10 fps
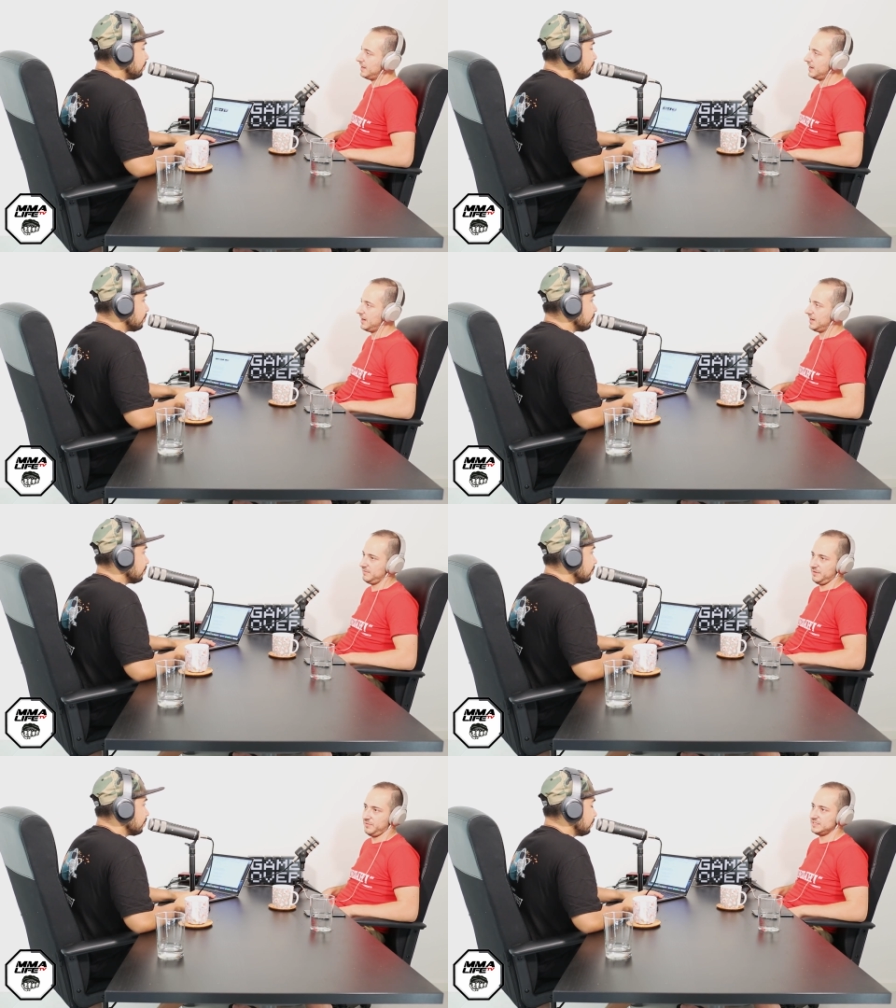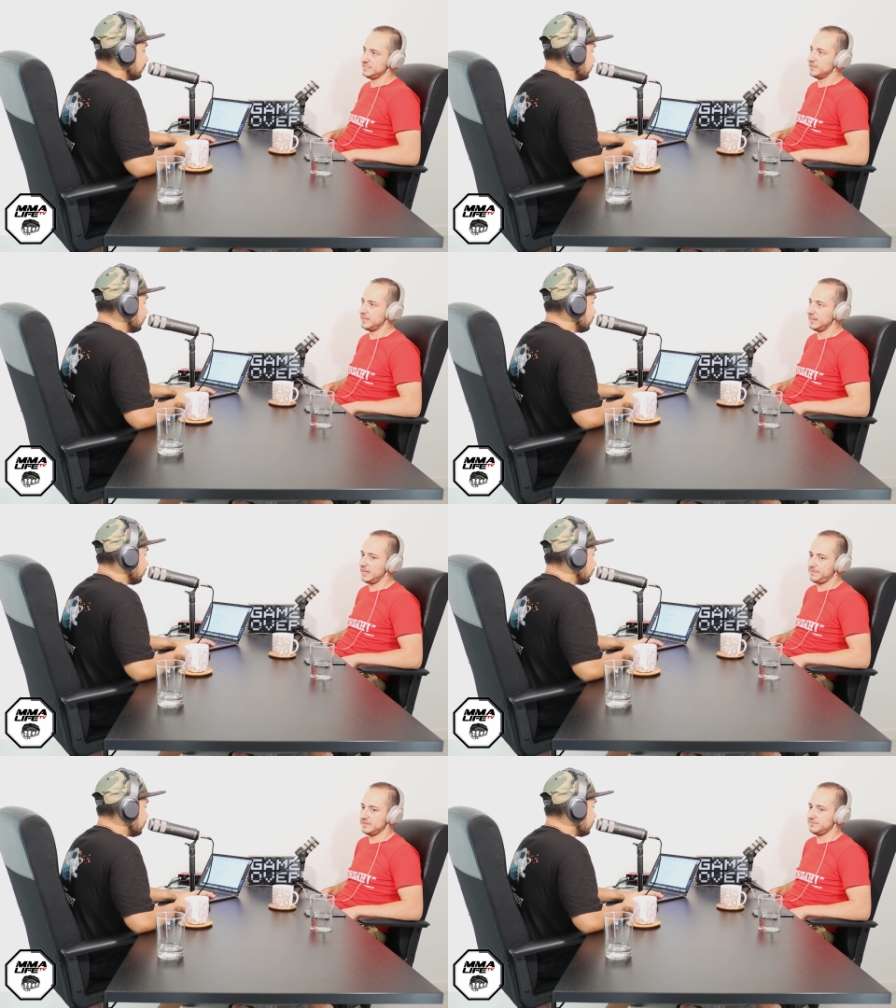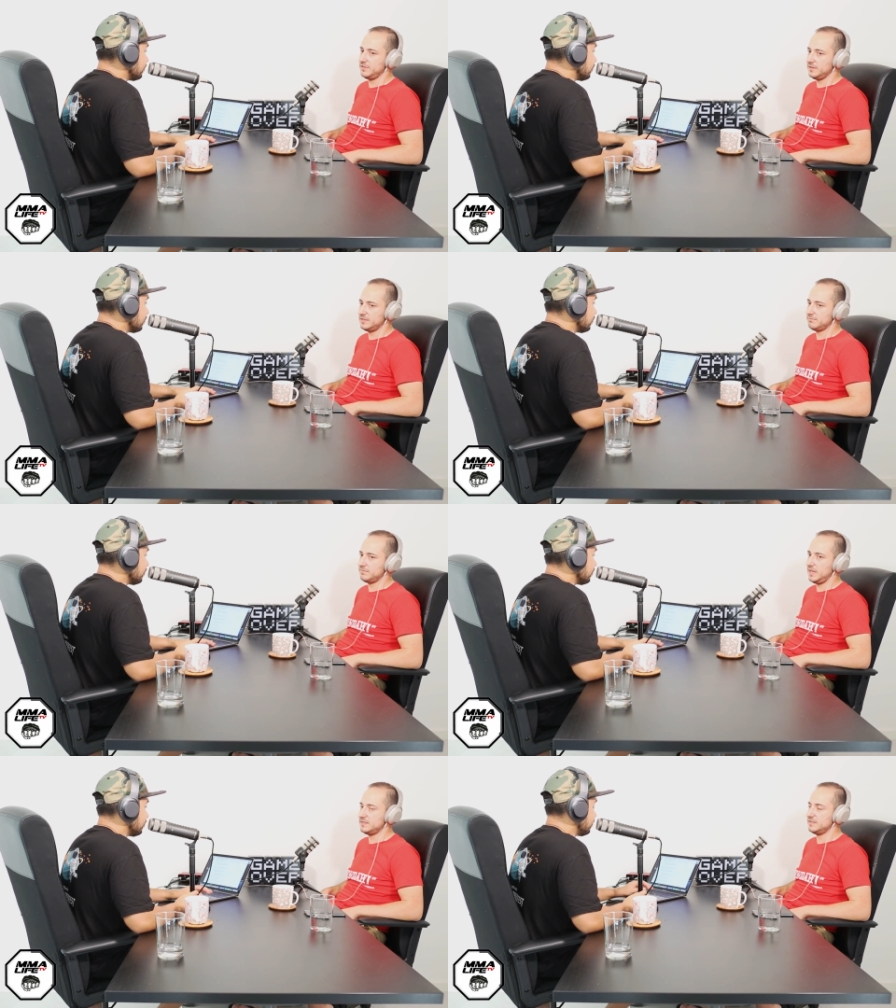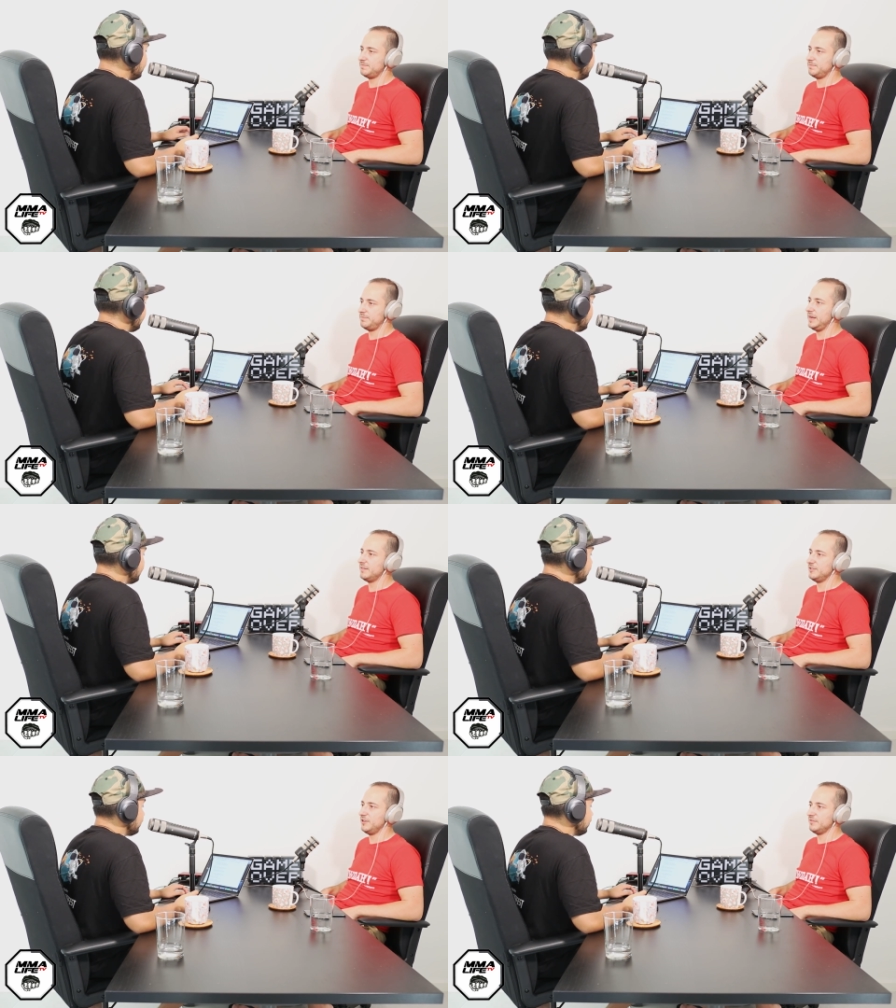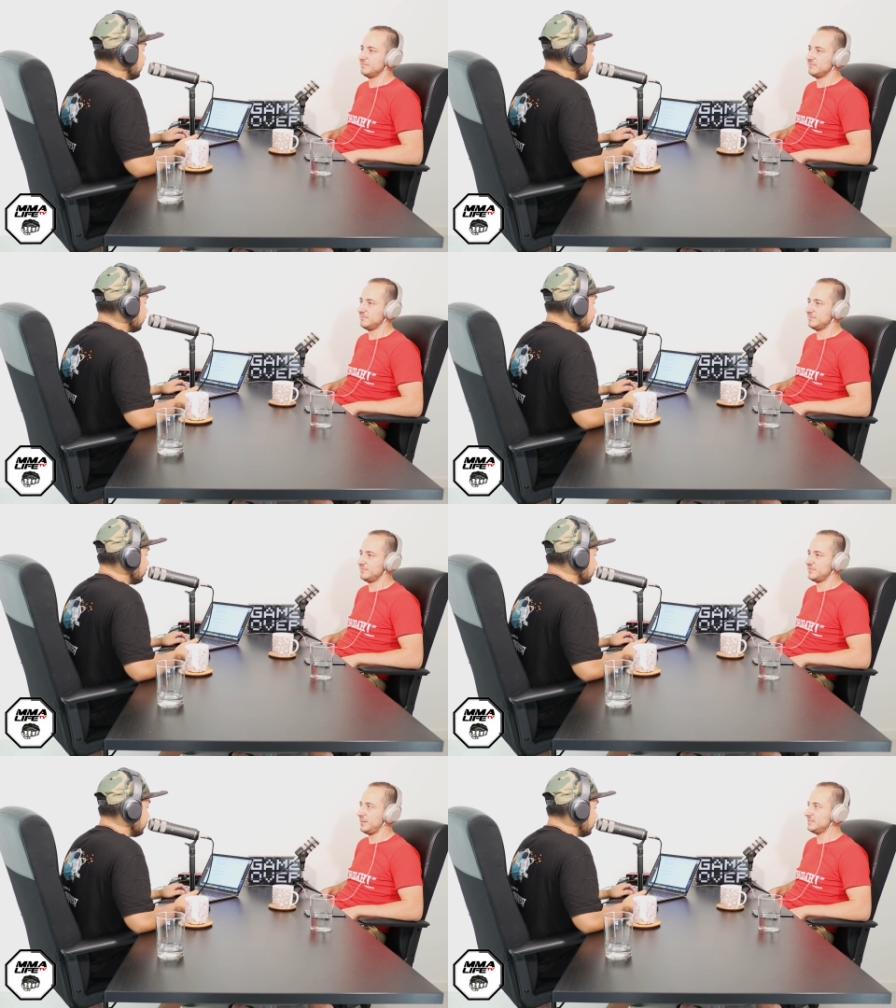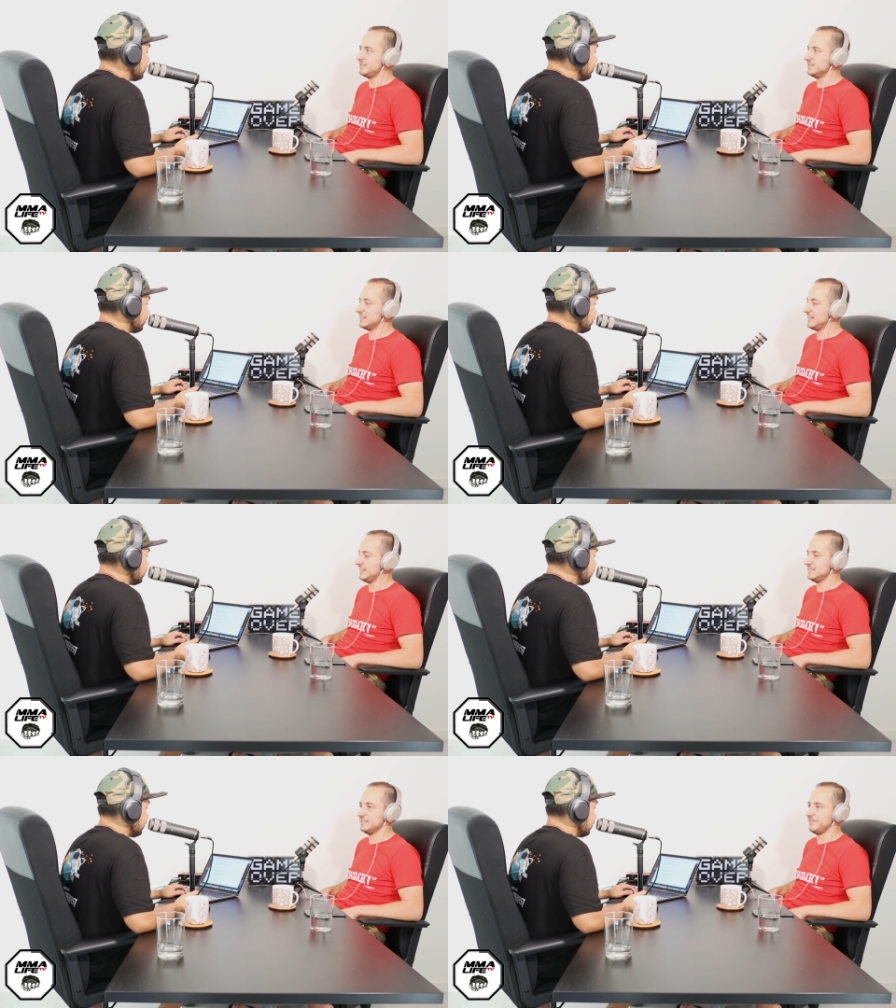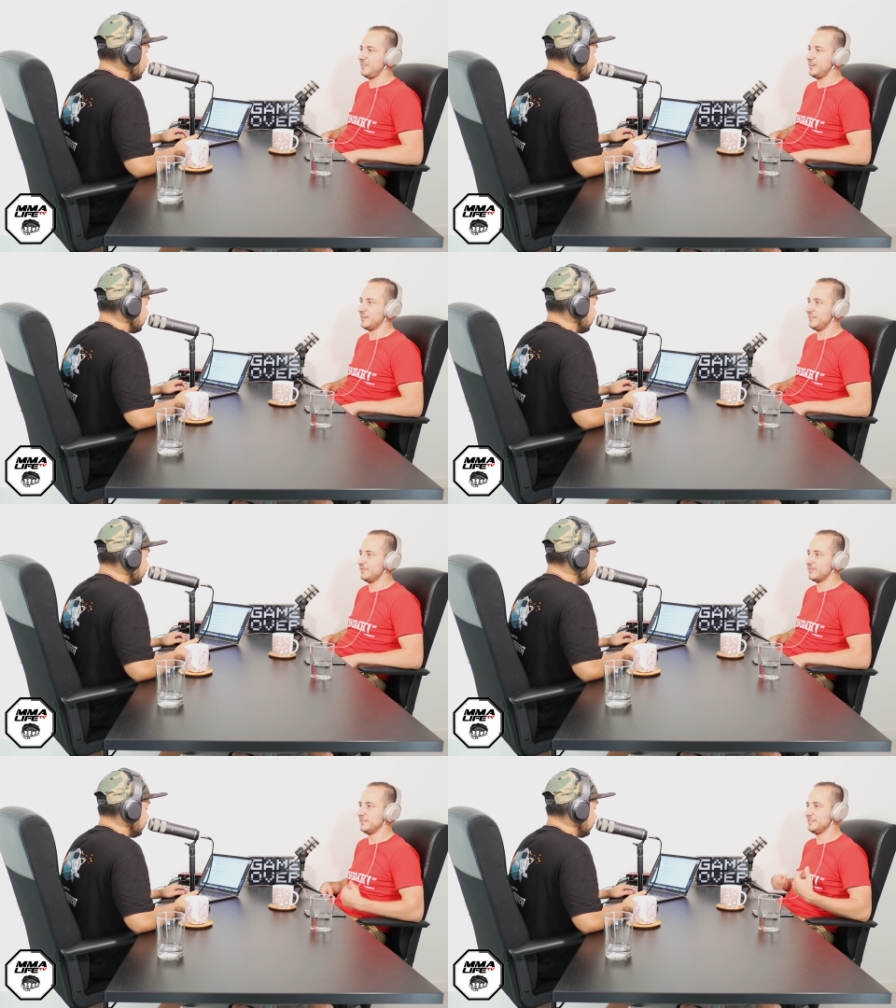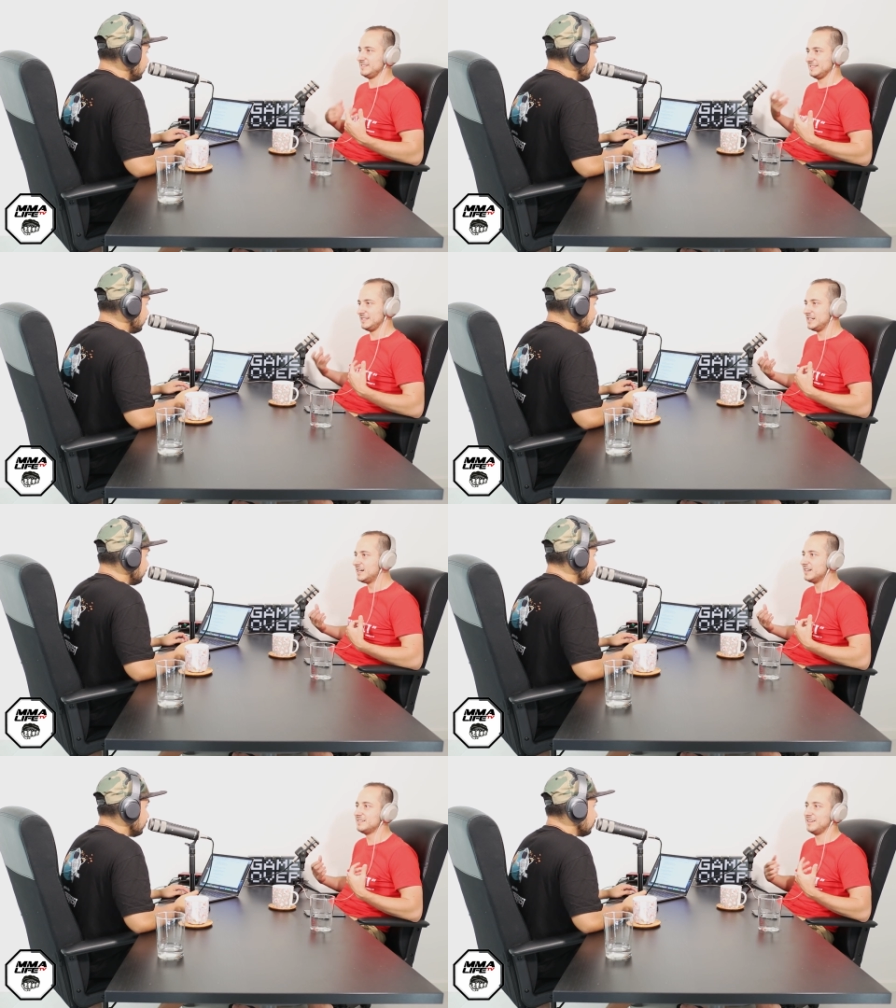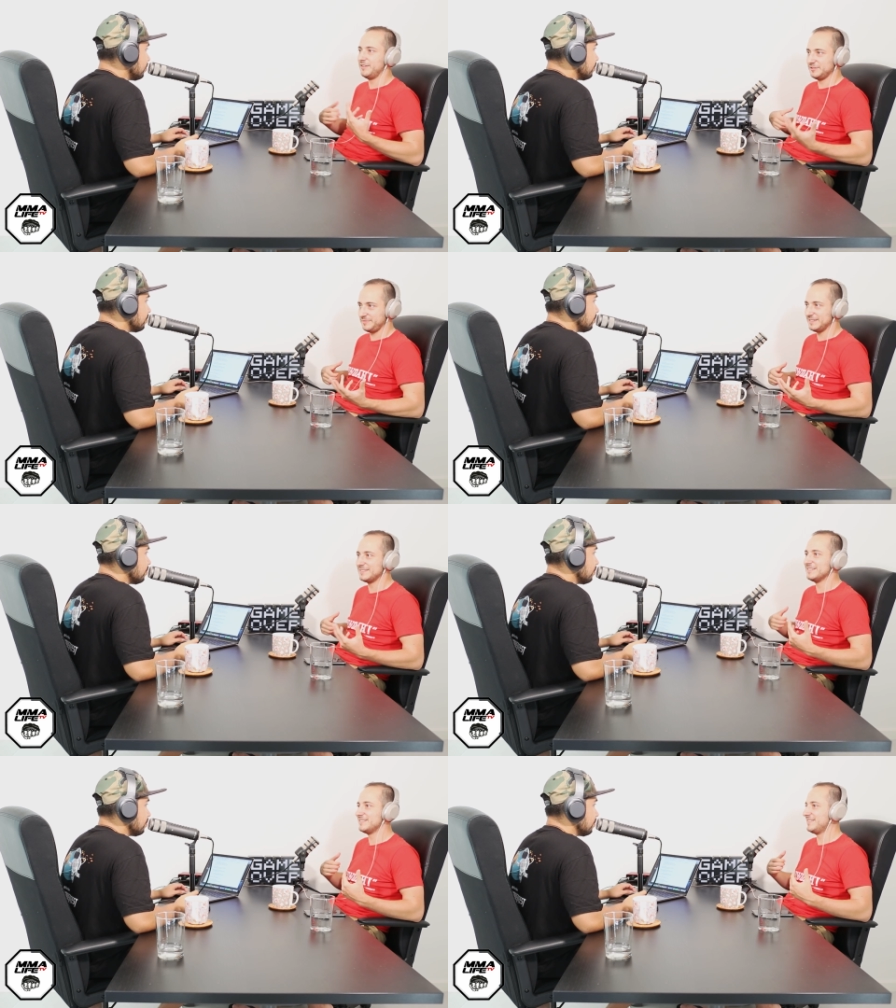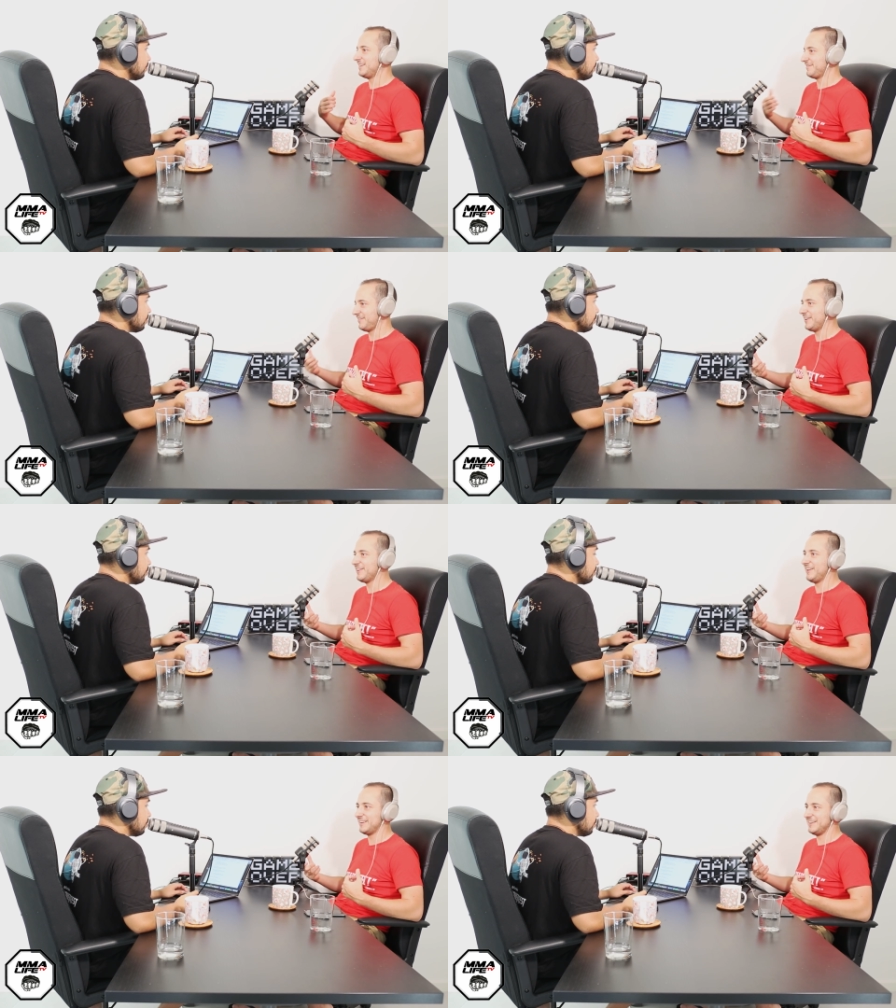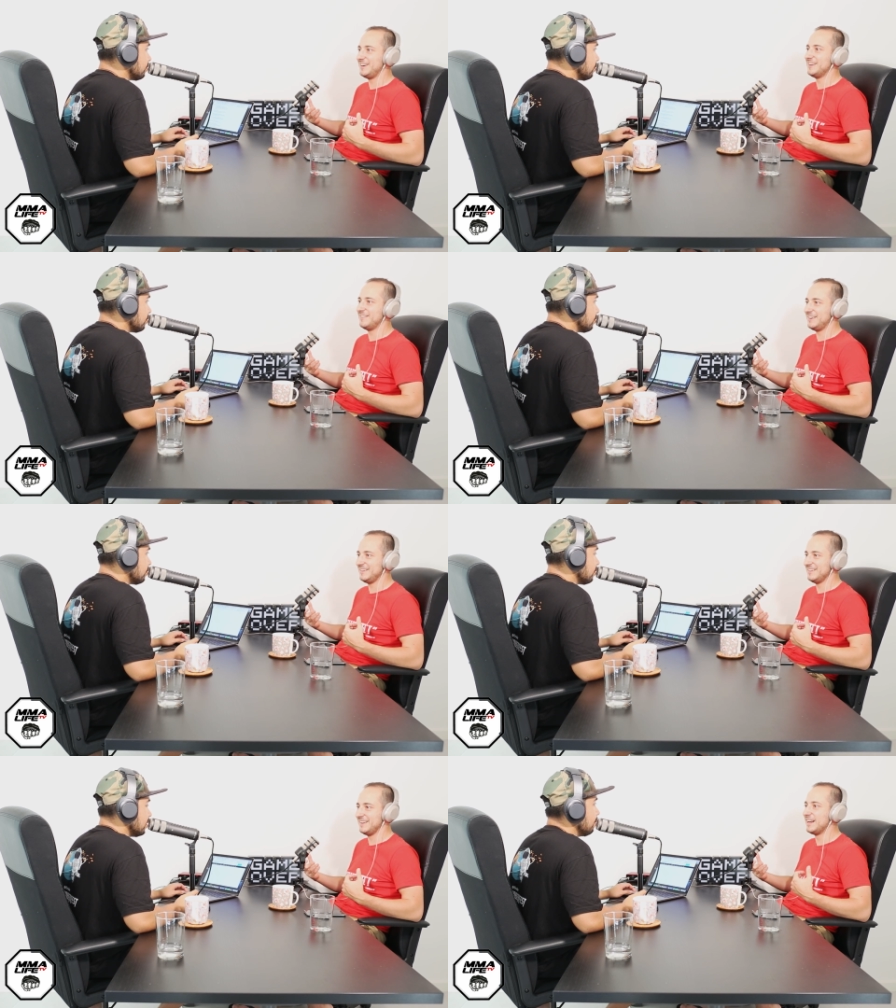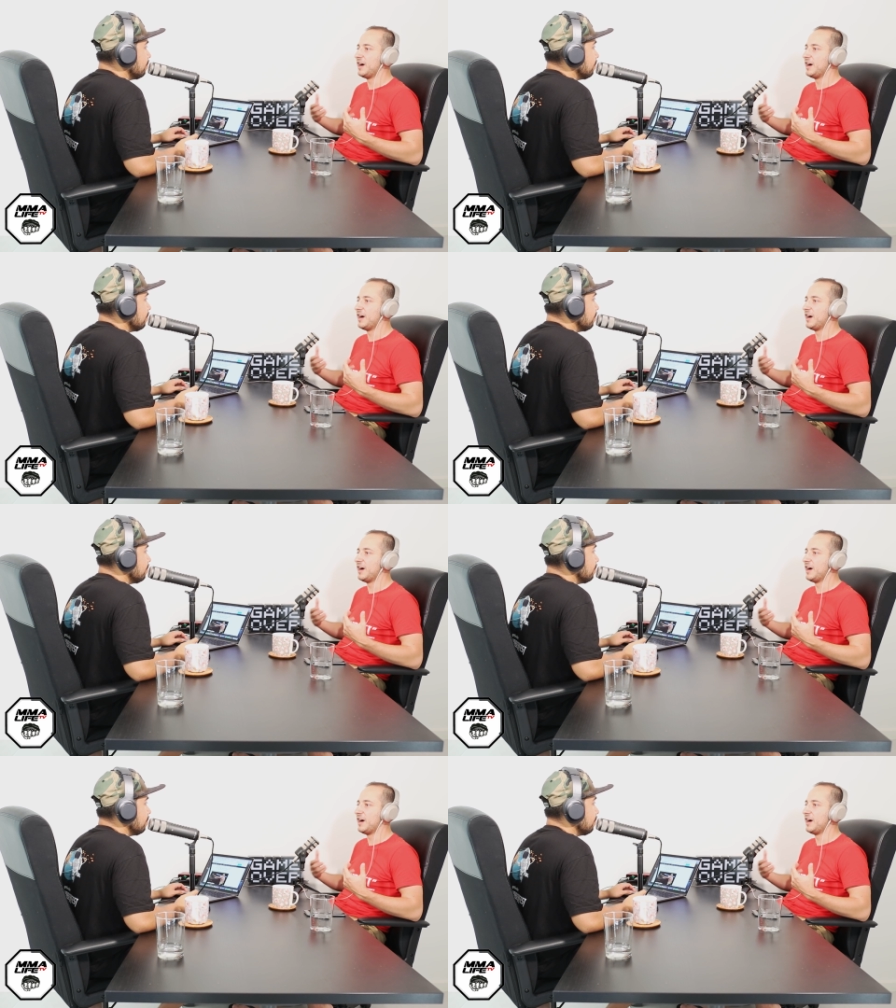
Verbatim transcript: Um, and once he's got that gap, you know, that's his bet. You know, Tyson's a classic fighter going, look, this is an art. I respect it. I fight it like an art, right? Yeah.